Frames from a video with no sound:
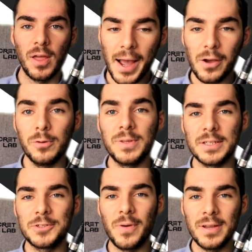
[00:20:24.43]
I hope
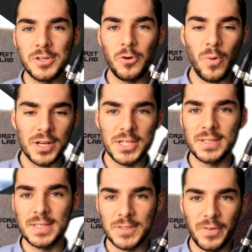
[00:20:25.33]
that you enjoy watching
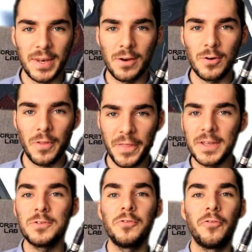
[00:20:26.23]
this video.
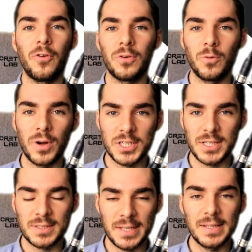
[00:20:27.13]
Thank you for
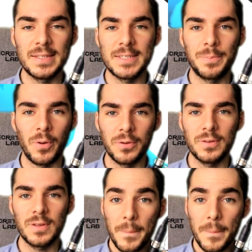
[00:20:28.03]
watching till this point.